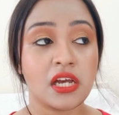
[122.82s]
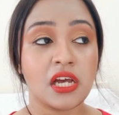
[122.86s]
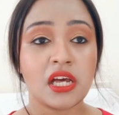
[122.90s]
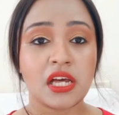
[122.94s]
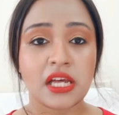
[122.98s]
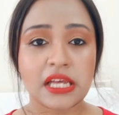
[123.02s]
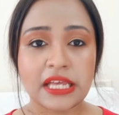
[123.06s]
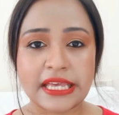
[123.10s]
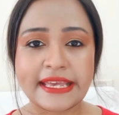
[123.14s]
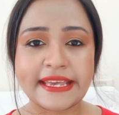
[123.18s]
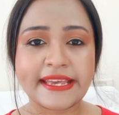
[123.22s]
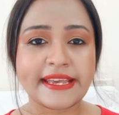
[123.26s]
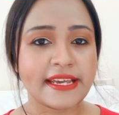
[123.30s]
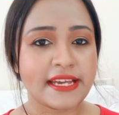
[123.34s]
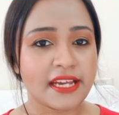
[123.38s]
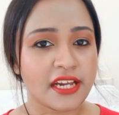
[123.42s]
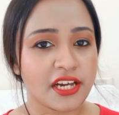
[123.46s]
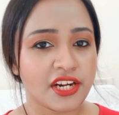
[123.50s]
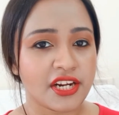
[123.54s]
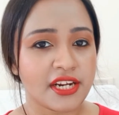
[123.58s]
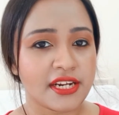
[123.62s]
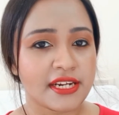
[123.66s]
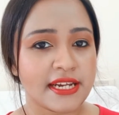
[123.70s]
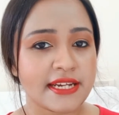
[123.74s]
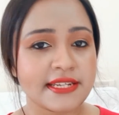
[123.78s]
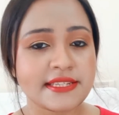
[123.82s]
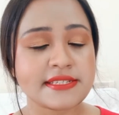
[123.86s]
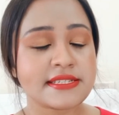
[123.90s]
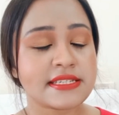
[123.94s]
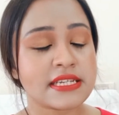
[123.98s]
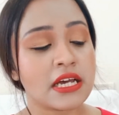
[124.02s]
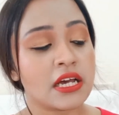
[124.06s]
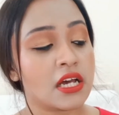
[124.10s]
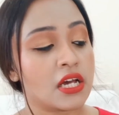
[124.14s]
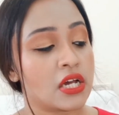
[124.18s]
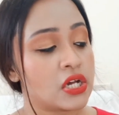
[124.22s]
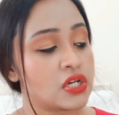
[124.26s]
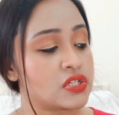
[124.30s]
key ingredients.
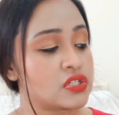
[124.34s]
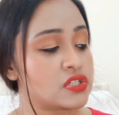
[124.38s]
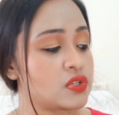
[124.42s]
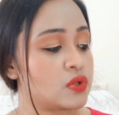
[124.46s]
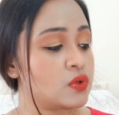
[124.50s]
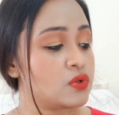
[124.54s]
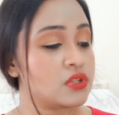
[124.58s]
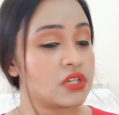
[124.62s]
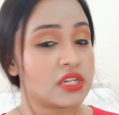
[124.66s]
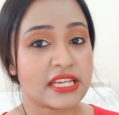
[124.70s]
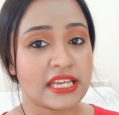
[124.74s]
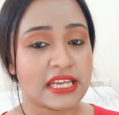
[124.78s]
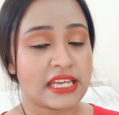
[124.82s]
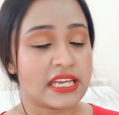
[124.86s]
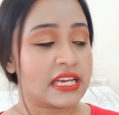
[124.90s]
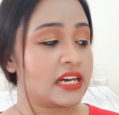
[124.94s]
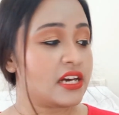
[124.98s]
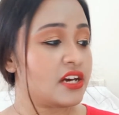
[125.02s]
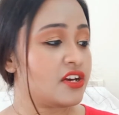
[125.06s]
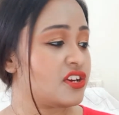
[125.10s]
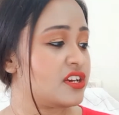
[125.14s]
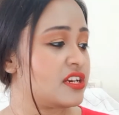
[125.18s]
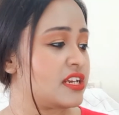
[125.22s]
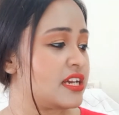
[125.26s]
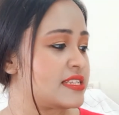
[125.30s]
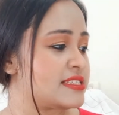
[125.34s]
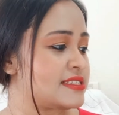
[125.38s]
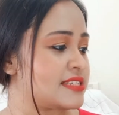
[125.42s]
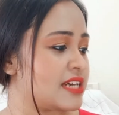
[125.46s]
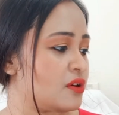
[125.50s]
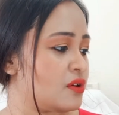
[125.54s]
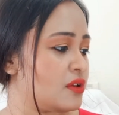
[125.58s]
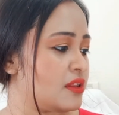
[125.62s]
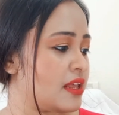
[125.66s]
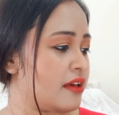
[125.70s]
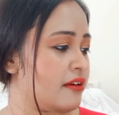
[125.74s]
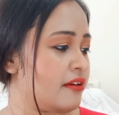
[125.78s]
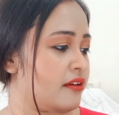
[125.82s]
So the key ingredients out
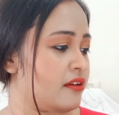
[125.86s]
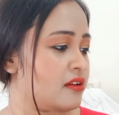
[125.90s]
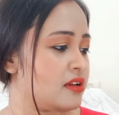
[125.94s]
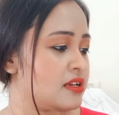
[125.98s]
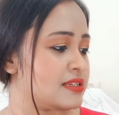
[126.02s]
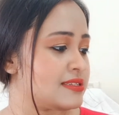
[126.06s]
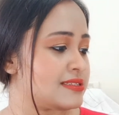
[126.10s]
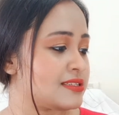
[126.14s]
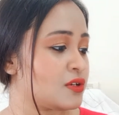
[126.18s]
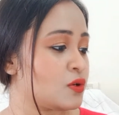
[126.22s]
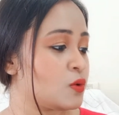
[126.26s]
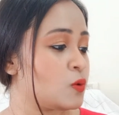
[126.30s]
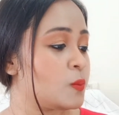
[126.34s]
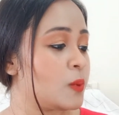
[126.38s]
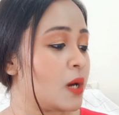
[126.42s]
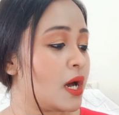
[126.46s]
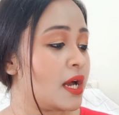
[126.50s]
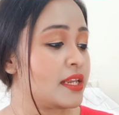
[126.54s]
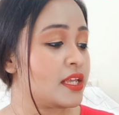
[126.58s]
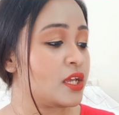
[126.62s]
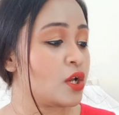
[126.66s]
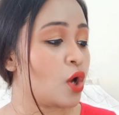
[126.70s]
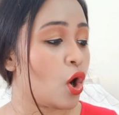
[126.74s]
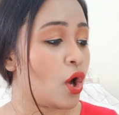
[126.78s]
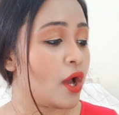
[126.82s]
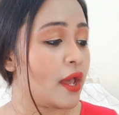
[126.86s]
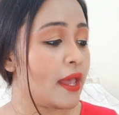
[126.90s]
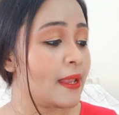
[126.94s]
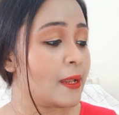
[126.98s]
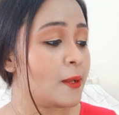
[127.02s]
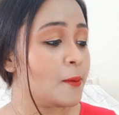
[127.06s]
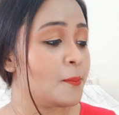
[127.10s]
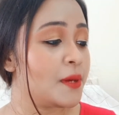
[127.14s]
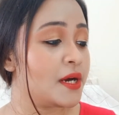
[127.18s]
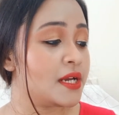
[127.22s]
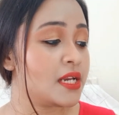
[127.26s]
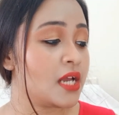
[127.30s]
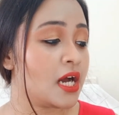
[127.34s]
there is kubani oil,
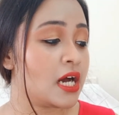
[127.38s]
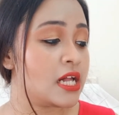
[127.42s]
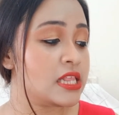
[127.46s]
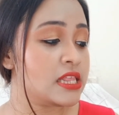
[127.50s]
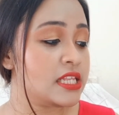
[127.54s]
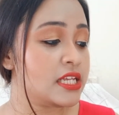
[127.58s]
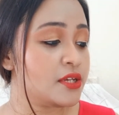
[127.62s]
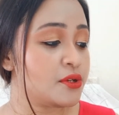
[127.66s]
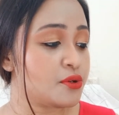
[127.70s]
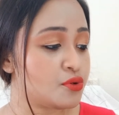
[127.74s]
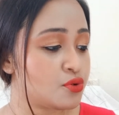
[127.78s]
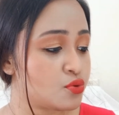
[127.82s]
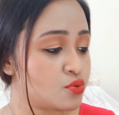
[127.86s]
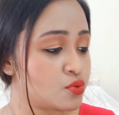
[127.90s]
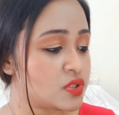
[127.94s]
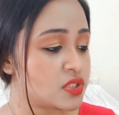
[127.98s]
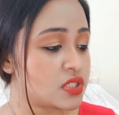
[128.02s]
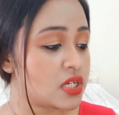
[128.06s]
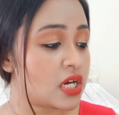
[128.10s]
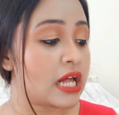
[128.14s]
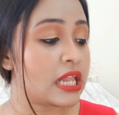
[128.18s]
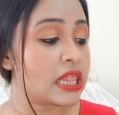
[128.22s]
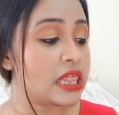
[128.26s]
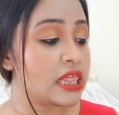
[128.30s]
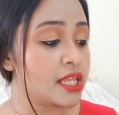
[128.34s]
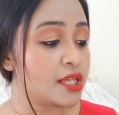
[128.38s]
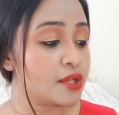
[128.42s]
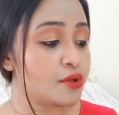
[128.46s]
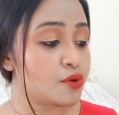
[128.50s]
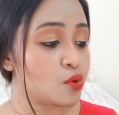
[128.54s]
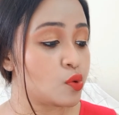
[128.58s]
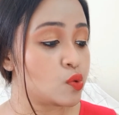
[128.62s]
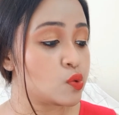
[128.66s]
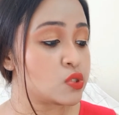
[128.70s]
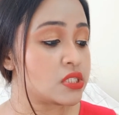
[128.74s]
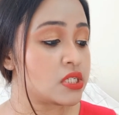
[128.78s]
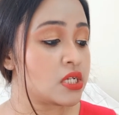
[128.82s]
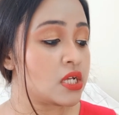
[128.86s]
banhaldi root, haldi
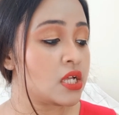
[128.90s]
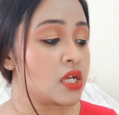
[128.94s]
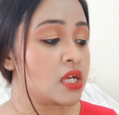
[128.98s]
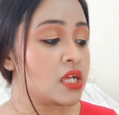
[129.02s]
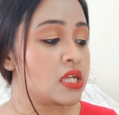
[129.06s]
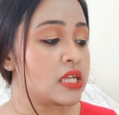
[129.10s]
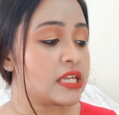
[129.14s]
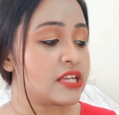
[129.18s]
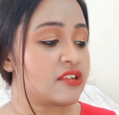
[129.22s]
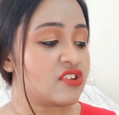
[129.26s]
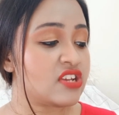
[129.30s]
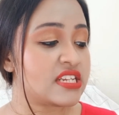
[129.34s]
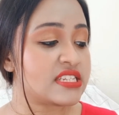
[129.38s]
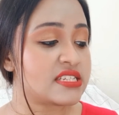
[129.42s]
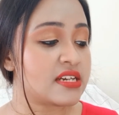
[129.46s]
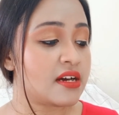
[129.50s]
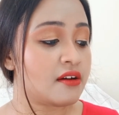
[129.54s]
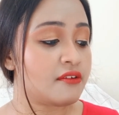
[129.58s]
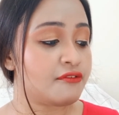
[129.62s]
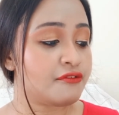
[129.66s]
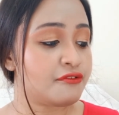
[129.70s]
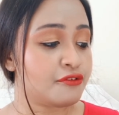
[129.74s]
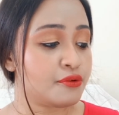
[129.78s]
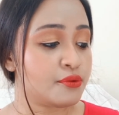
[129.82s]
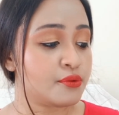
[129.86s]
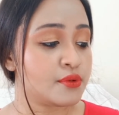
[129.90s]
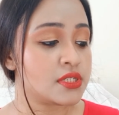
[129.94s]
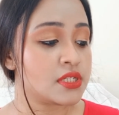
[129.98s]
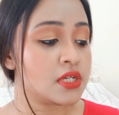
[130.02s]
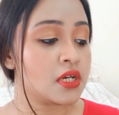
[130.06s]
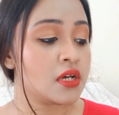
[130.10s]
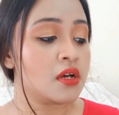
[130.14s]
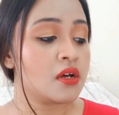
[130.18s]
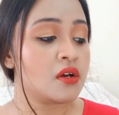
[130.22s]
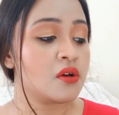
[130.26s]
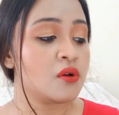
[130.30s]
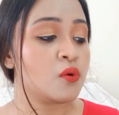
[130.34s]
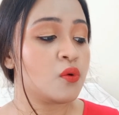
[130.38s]
root, richa fruit,
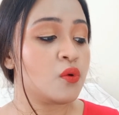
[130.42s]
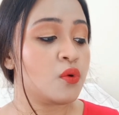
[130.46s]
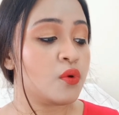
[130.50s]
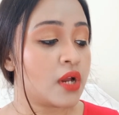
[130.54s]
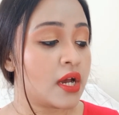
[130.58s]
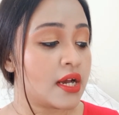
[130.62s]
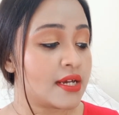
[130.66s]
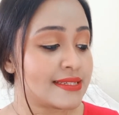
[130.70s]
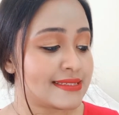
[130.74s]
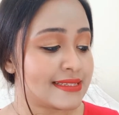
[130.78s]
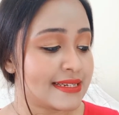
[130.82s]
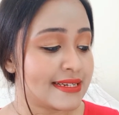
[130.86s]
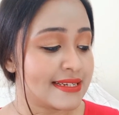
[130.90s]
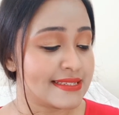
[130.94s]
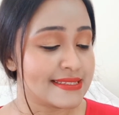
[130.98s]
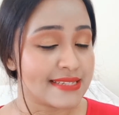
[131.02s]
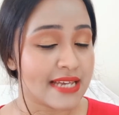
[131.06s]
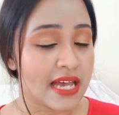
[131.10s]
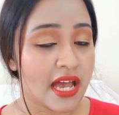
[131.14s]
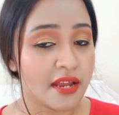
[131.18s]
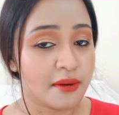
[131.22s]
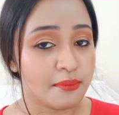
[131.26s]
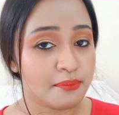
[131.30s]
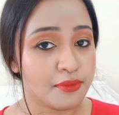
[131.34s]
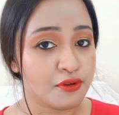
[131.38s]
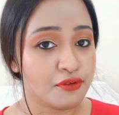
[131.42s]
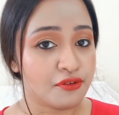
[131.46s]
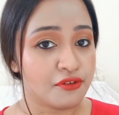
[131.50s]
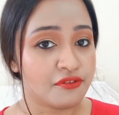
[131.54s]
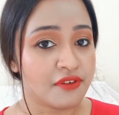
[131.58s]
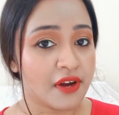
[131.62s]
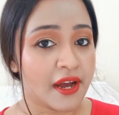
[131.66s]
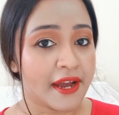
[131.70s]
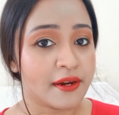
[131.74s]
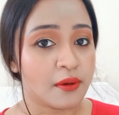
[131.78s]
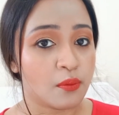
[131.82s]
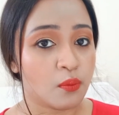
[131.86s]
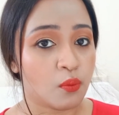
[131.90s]
kora seeds, and
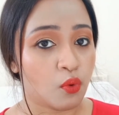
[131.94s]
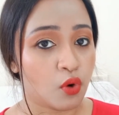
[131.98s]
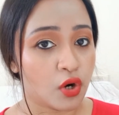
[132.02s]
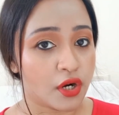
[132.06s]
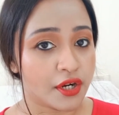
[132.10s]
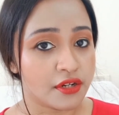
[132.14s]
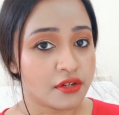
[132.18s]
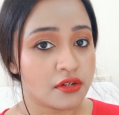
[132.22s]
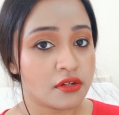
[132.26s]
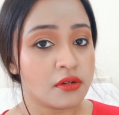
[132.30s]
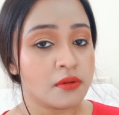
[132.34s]
purified water.